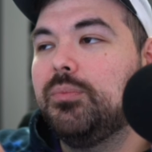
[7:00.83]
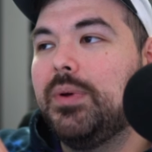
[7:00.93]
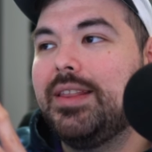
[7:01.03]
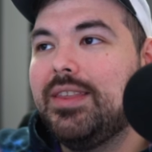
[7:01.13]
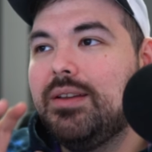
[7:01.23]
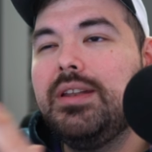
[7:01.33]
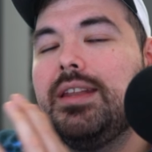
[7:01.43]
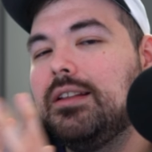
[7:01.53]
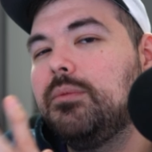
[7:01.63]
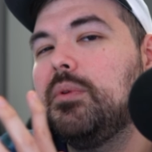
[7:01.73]
But I think we
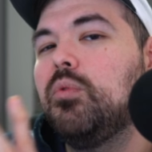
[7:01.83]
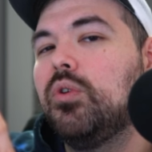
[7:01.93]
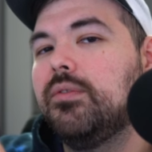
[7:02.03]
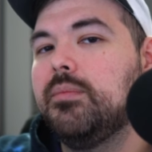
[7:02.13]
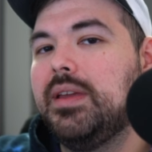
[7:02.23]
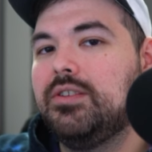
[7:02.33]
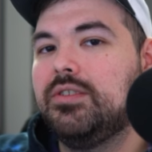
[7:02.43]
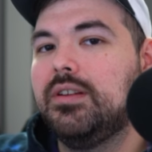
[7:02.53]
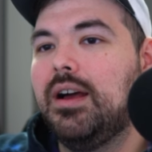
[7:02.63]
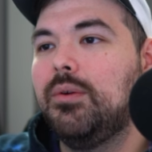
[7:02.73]
need a little bit more
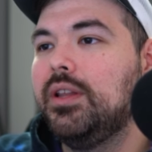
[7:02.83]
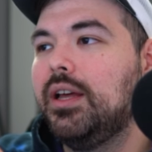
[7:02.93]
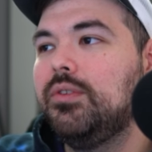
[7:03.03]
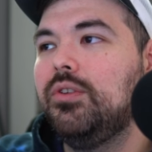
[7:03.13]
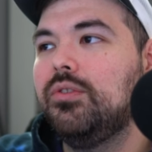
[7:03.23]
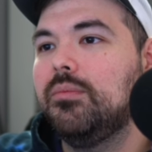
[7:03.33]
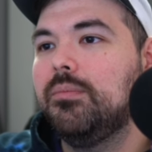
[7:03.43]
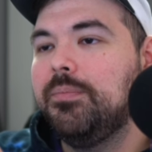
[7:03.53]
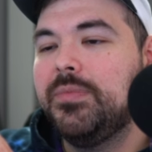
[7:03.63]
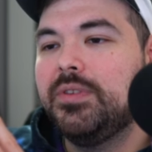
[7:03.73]
information. I would love to do
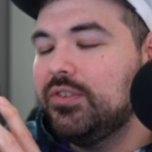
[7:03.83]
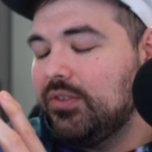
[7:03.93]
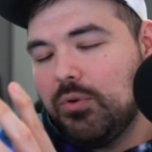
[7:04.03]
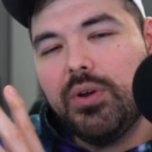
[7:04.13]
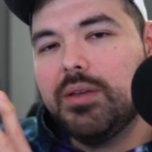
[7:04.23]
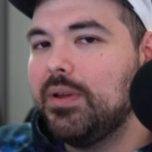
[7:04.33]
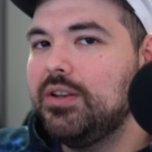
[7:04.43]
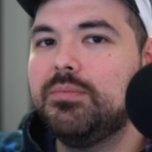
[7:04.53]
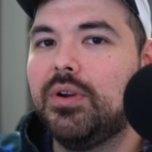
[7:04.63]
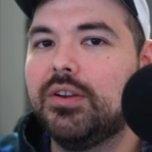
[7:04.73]
some quick
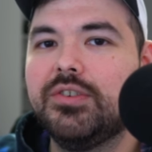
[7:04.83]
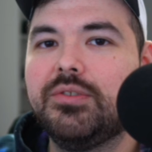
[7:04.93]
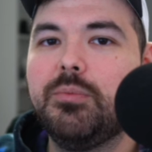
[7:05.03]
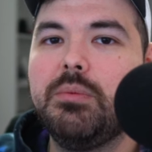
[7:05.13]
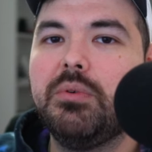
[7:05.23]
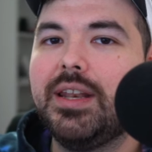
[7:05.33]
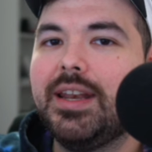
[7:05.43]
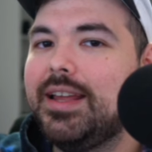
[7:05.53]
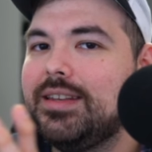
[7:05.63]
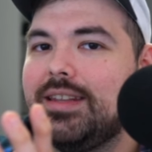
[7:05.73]
benchmarks just so people get an
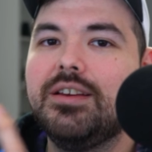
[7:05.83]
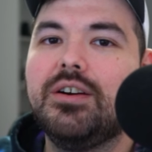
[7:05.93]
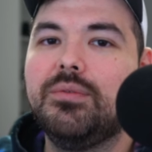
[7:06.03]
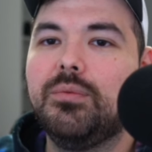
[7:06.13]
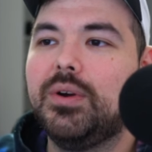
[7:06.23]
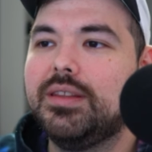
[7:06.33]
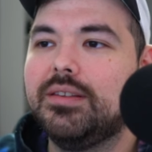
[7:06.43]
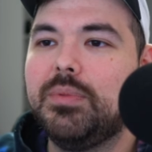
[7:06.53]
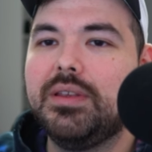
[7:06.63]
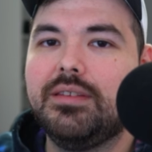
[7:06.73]
idea of what this
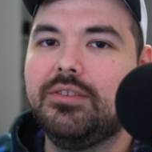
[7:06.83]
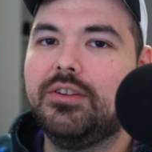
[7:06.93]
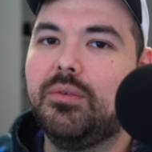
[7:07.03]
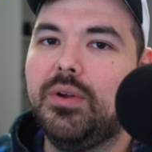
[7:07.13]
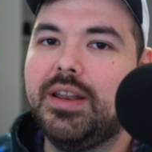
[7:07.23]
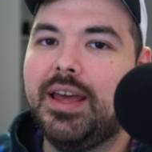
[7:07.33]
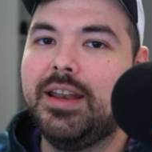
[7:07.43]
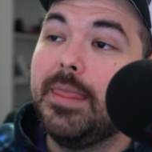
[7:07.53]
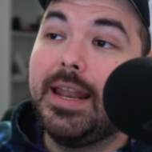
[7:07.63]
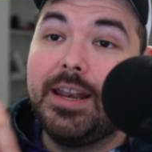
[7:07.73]
PC is going to run
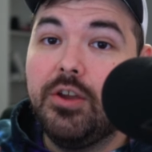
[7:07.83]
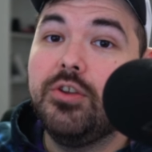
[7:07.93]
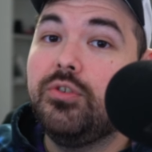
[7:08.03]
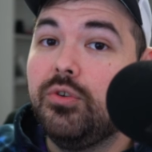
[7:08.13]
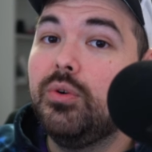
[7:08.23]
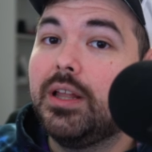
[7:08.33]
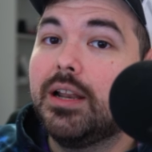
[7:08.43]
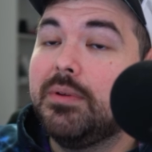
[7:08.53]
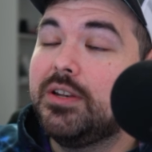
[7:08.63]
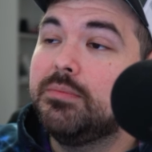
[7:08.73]
at. And I know you do a lot
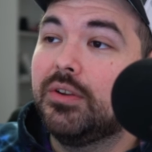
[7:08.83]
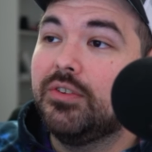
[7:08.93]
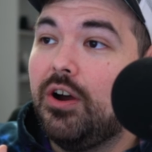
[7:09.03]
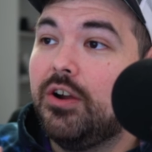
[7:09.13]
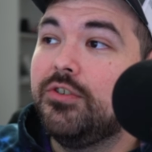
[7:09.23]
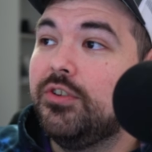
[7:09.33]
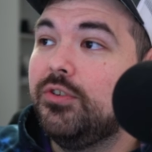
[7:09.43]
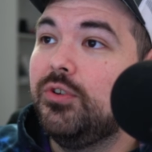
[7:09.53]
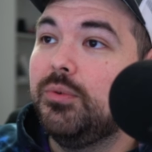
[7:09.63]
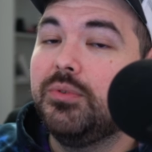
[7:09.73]
of benchmarks on your
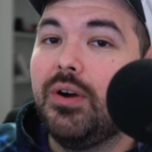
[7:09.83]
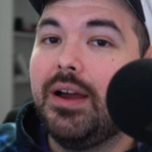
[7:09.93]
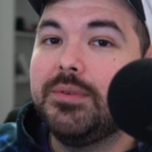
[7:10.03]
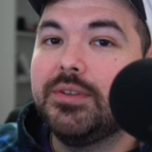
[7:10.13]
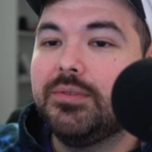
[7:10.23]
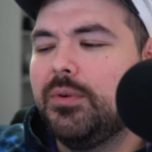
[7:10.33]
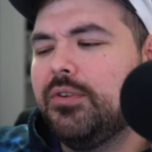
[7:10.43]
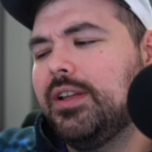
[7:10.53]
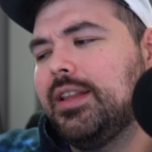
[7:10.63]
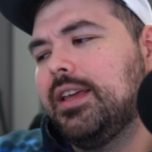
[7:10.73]
YouTube, so I'm just
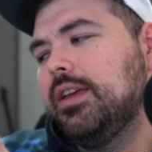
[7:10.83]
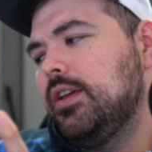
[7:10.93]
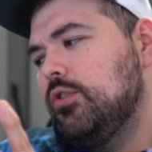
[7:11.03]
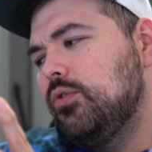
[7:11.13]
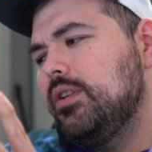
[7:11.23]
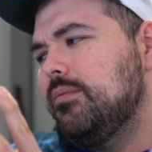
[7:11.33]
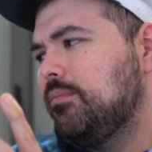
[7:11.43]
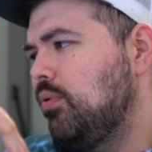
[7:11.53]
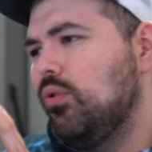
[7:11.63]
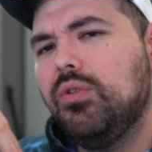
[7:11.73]
wondering, like, you can
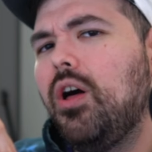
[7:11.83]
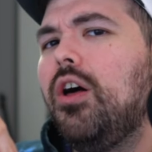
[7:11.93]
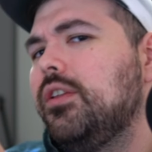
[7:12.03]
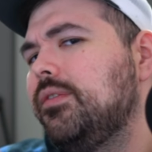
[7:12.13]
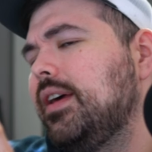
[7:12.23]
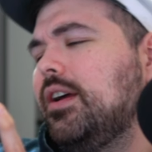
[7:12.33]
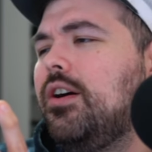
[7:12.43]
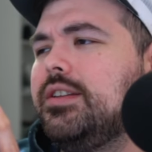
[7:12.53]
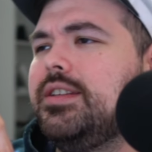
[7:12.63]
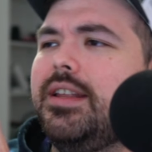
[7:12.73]
pull all of that
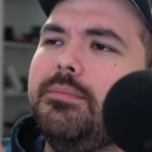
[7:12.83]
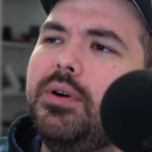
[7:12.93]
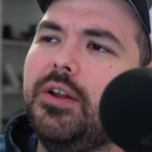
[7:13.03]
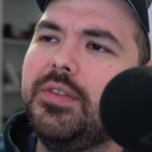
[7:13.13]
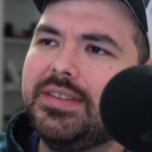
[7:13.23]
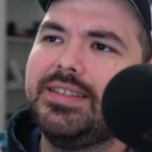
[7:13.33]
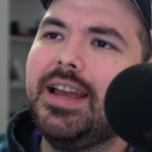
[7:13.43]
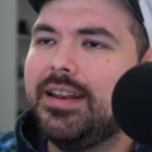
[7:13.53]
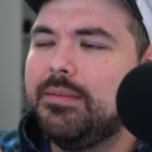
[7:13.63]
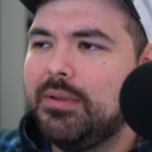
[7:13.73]
content and put it on the
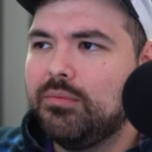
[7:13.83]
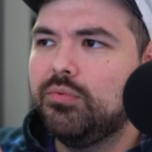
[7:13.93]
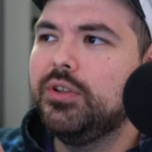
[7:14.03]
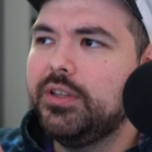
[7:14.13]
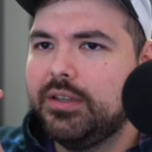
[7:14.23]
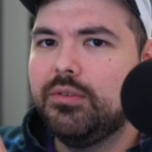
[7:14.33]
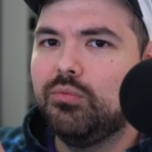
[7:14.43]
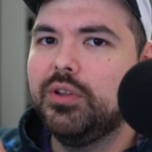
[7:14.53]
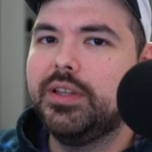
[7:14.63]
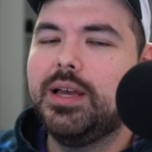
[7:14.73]
site and be really,
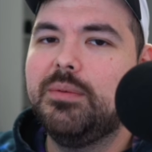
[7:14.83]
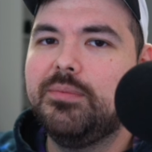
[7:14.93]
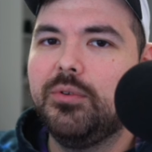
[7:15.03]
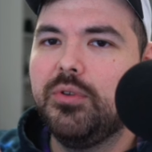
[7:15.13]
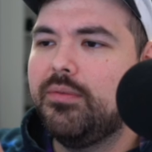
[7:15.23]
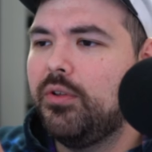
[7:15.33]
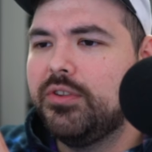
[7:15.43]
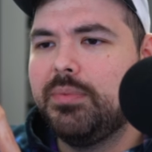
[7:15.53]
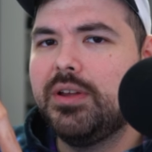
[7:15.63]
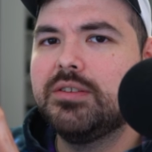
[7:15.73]
really helpful. You have all
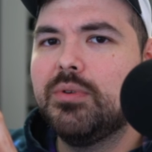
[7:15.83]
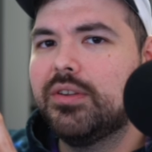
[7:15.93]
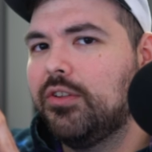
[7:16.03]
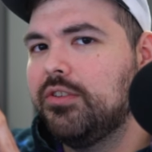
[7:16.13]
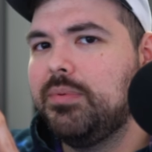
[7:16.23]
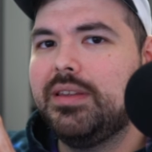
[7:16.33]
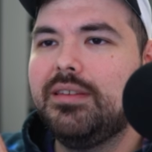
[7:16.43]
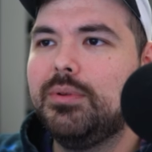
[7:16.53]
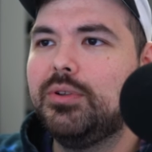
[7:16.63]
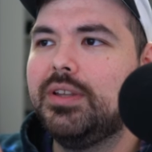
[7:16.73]
these benchmarks and all these
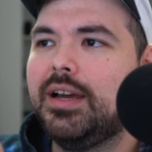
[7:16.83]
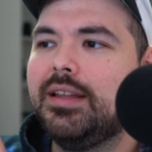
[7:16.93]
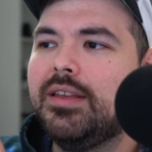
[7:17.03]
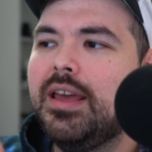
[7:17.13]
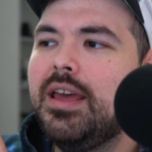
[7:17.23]
PC build guides.